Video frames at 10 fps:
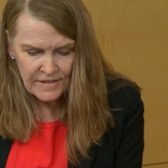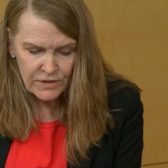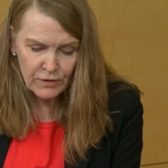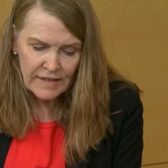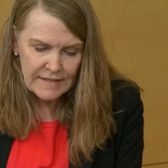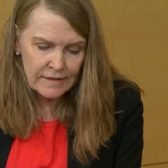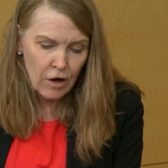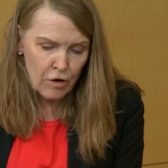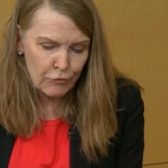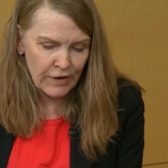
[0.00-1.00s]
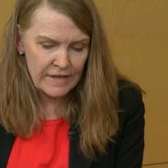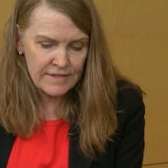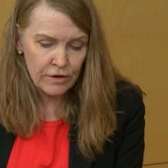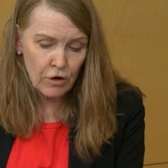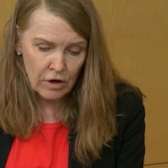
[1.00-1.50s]
So let's not raise
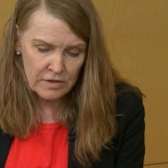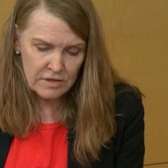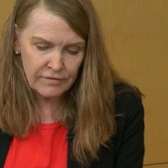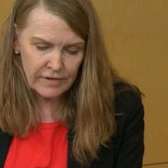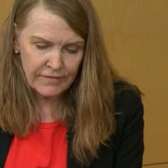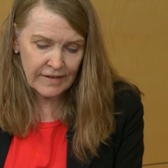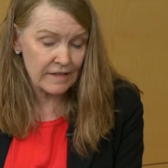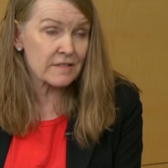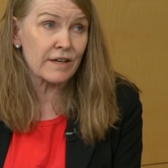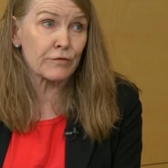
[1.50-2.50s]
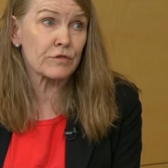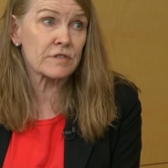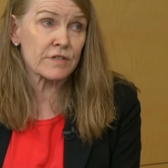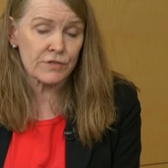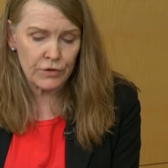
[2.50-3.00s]
the cost of living in San
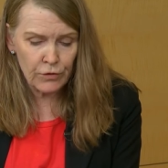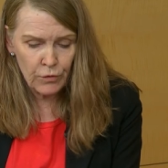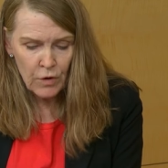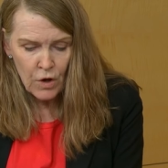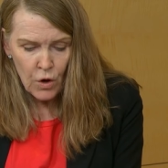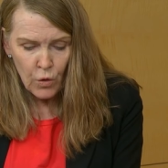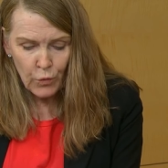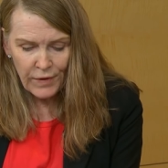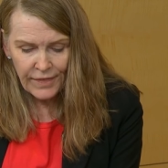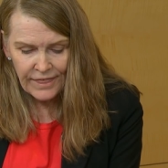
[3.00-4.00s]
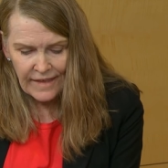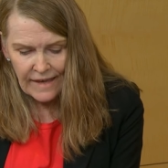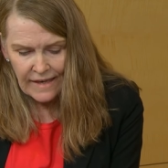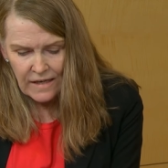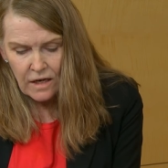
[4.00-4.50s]
Francisco with
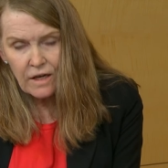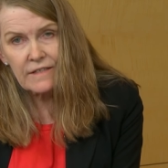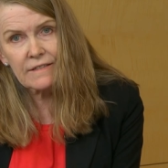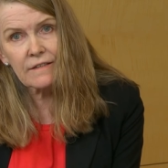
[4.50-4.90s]
a uh,